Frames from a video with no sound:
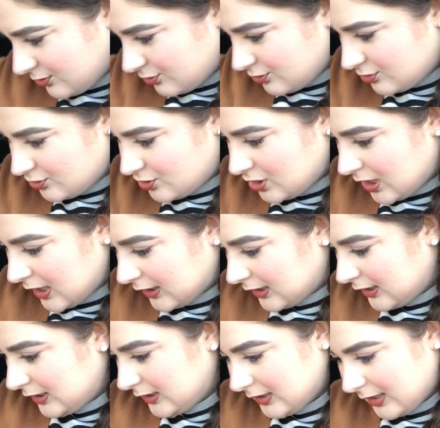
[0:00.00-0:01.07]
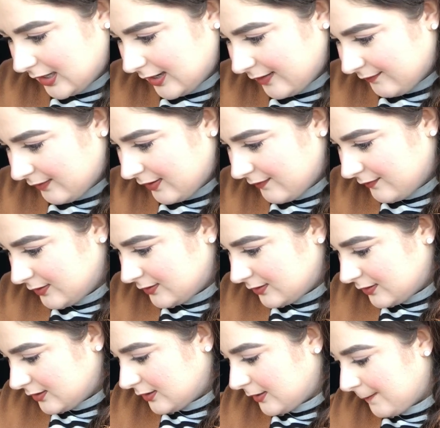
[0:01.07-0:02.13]
Just checking that I have
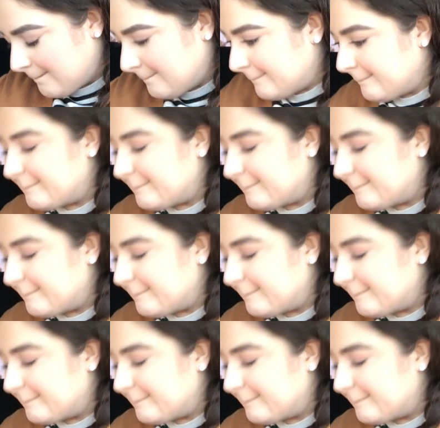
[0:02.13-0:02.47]
everything.